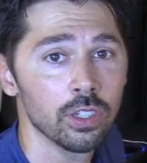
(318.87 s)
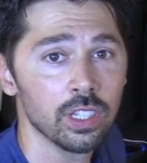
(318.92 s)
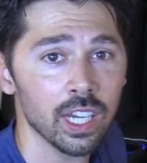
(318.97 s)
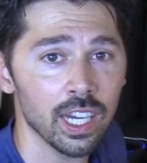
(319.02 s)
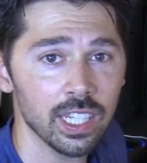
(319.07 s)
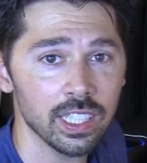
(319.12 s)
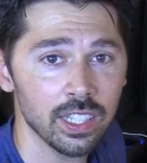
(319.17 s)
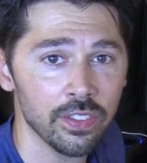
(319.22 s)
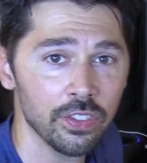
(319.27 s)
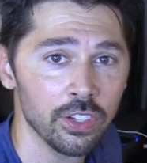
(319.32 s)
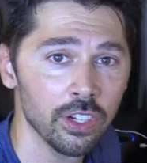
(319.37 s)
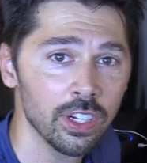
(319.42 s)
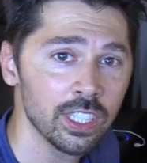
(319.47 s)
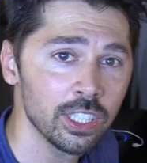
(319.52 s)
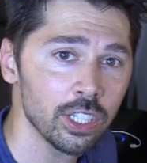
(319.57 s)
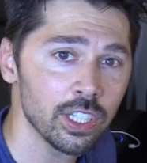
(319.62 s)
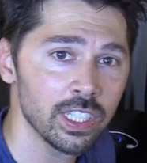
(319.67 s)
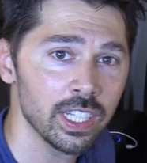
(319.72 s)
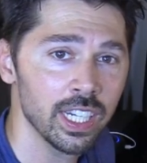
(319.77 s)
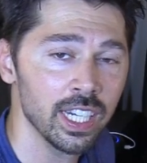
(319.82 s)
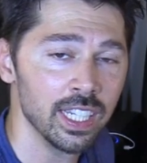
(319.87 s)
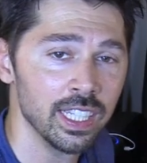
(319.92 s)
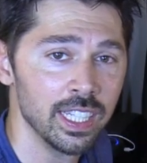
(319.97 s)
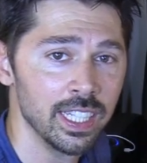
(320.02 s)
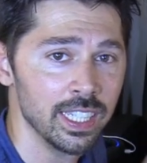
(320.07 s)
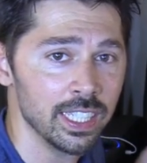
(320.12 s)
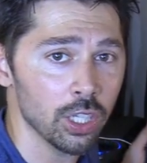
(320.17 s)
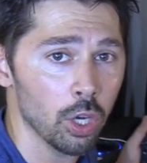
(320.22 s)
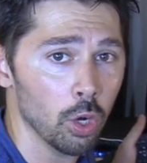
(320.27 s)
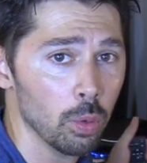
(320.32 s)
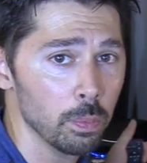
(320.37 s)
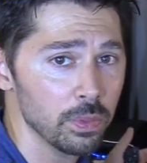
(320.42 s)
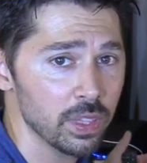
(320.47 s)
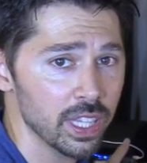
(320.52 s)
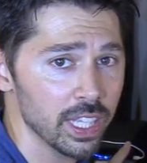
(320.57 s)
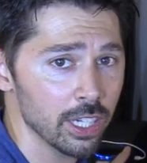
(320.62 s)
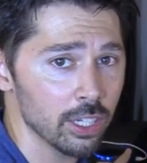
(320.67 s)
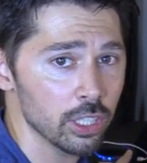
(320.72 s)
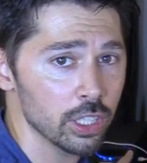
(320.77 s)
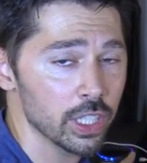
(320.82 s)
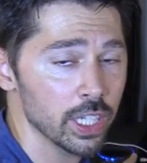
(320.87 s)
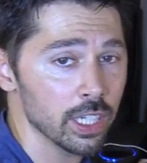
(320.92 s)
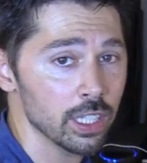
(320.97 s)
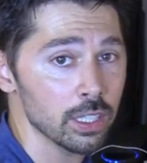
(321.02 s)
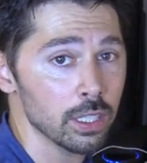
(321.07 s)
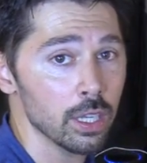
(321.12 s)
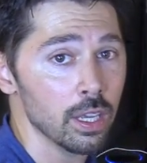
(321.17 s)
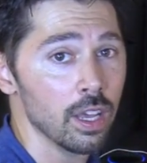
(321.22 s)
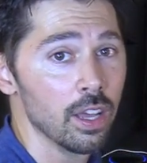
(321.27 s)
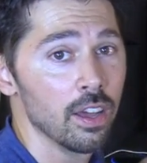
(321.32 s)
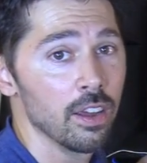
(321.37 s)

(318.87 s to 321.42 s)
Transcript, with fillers: So guys, if you're interested in these home theater chairs